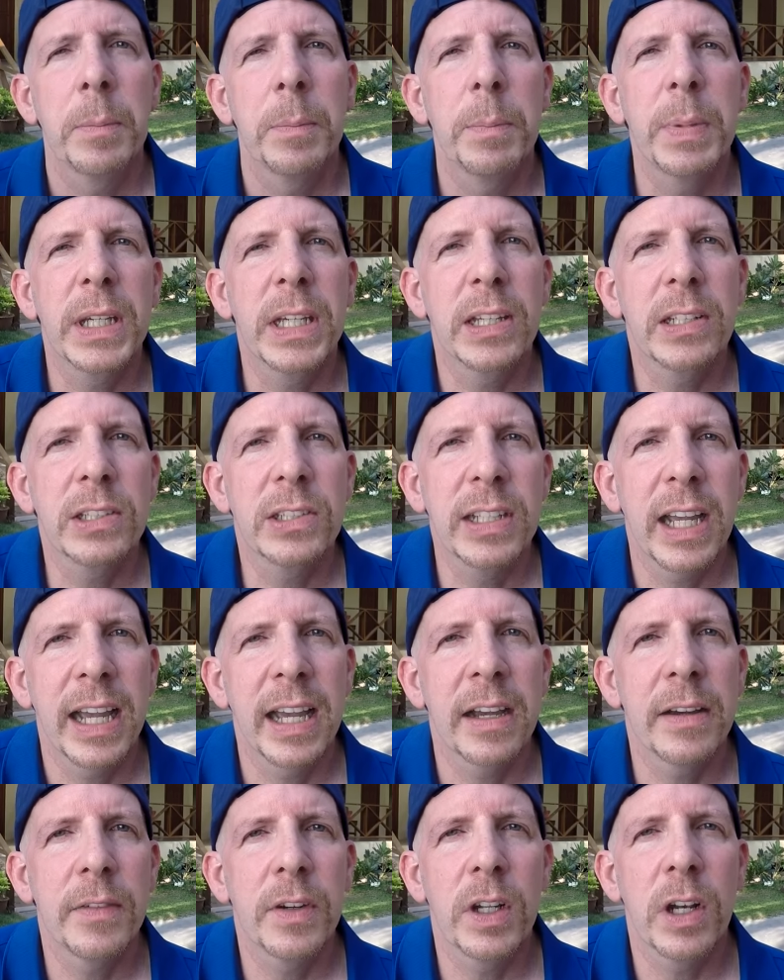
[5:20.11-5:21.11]
Because to
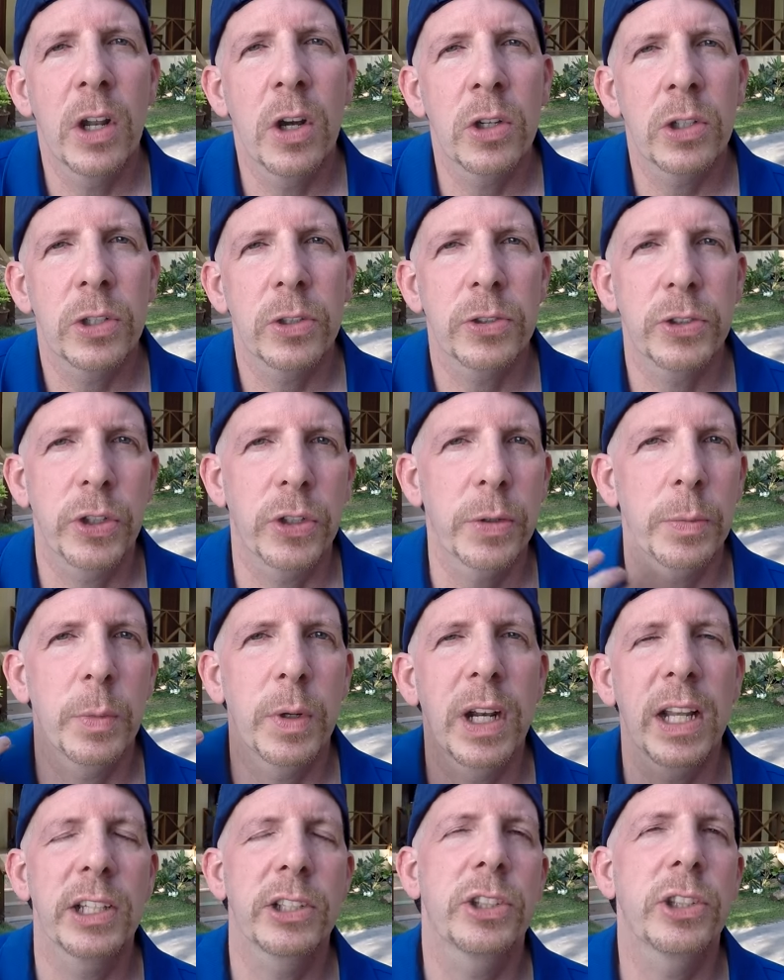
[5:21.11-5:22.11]
have a longer term
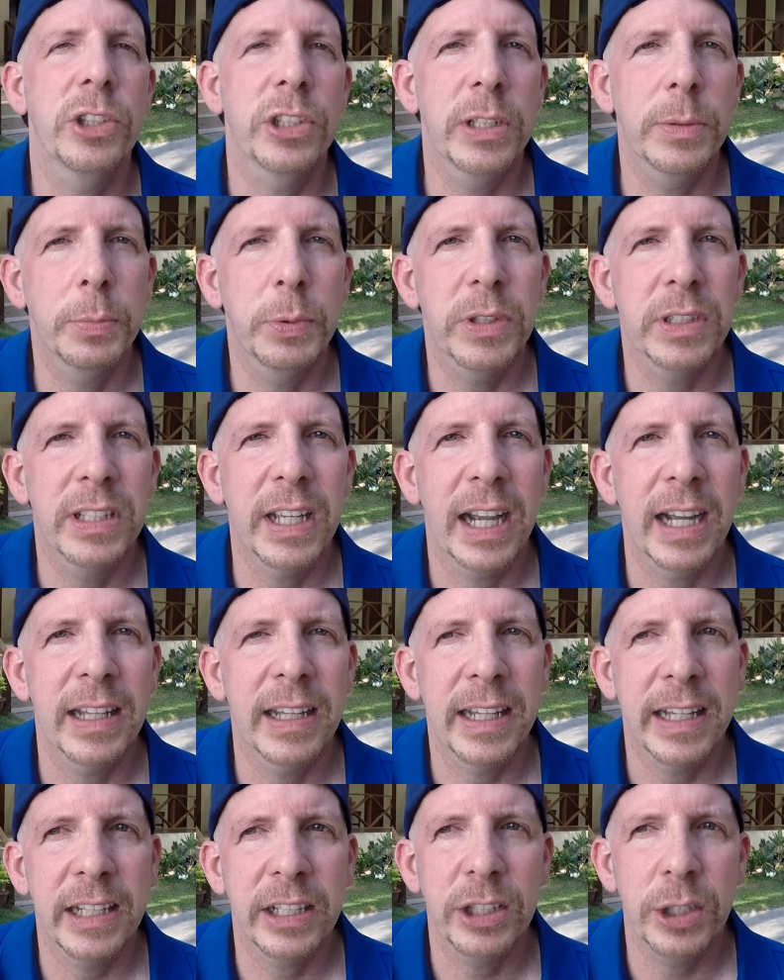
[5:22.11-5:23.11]
relationship with
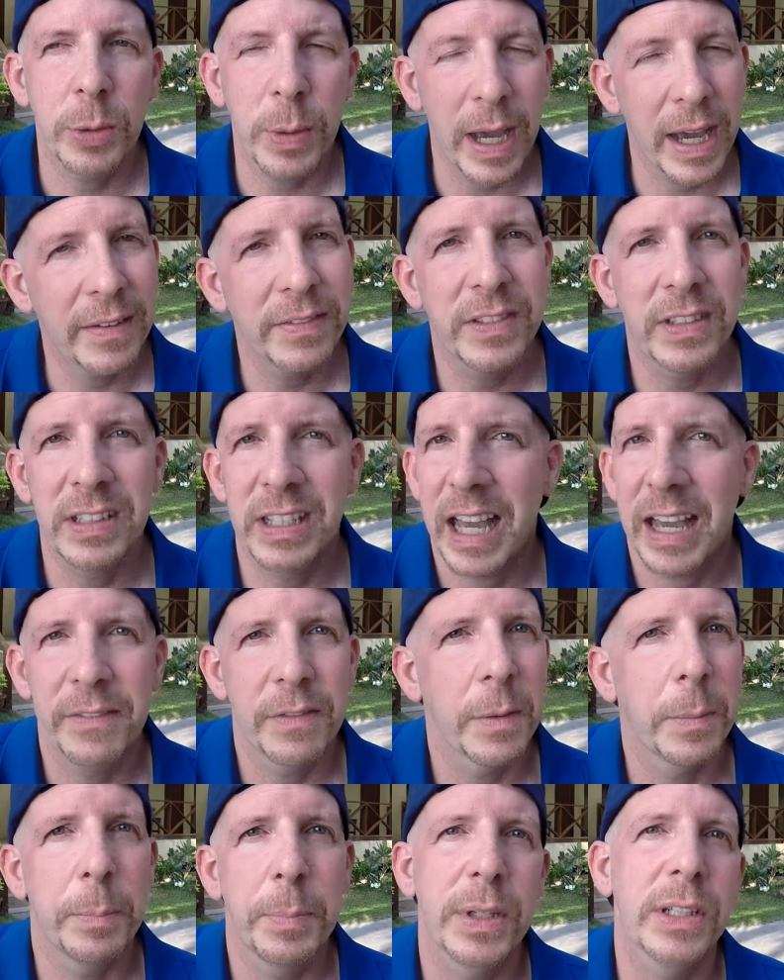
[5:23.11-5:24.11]
Thailand, you have to have
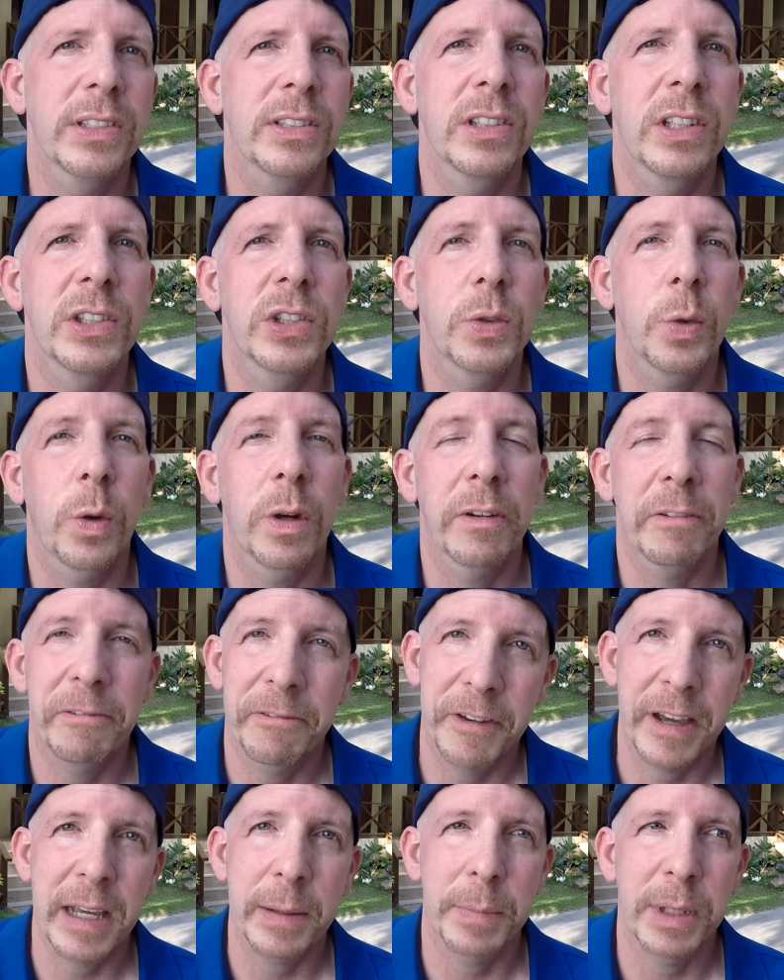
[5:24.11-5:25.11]
a business or a
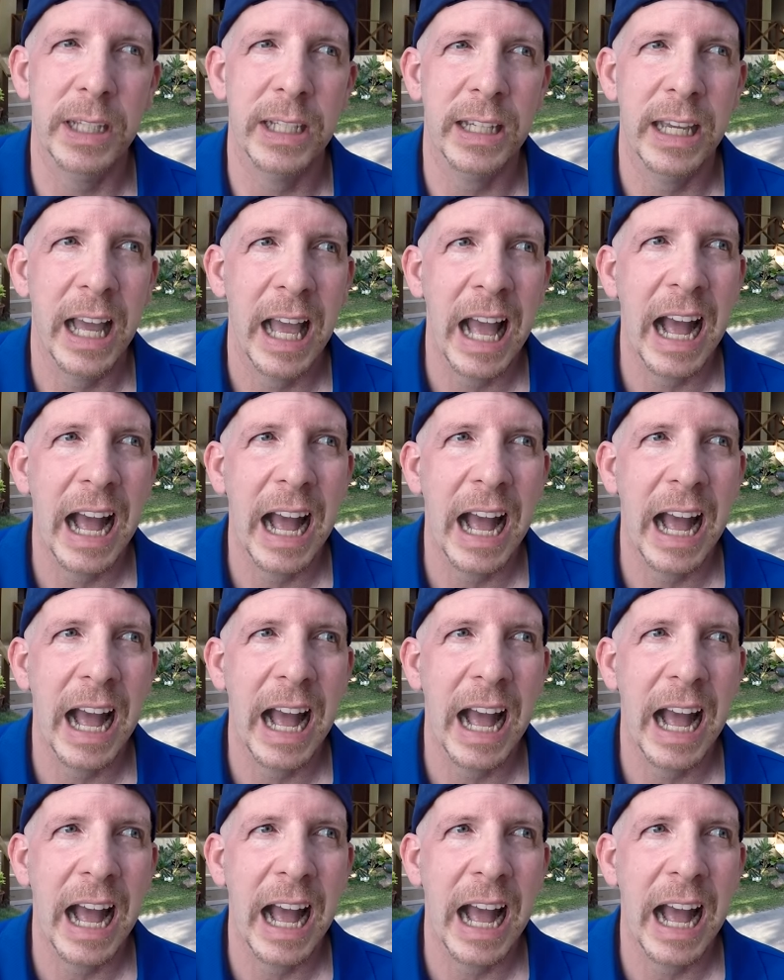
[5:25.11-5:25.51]
family.